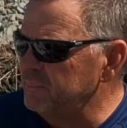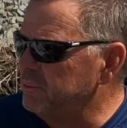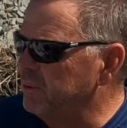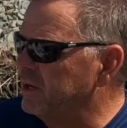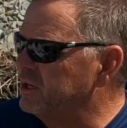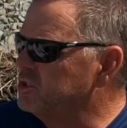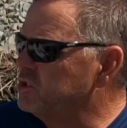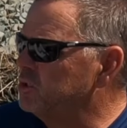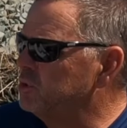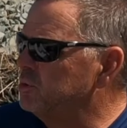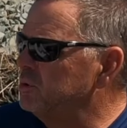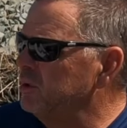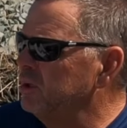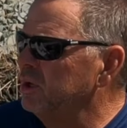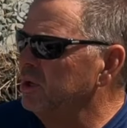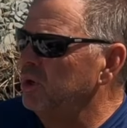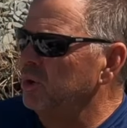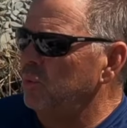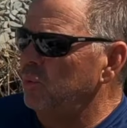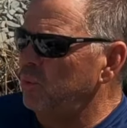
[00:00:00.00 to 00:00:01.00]
pressured,
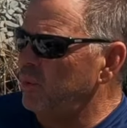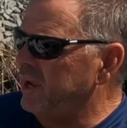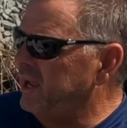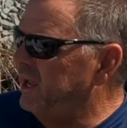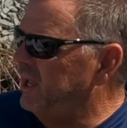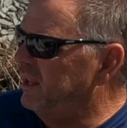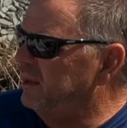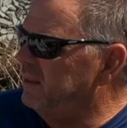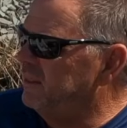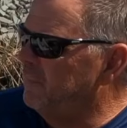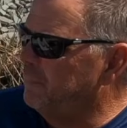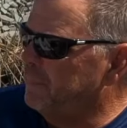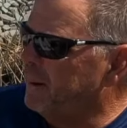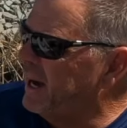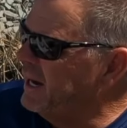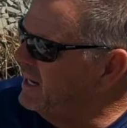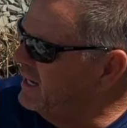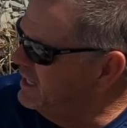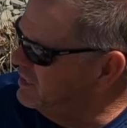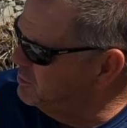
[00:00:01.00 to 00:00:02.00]
when the
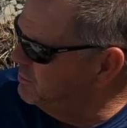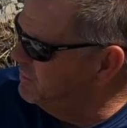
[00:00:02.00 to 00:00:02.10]
bite has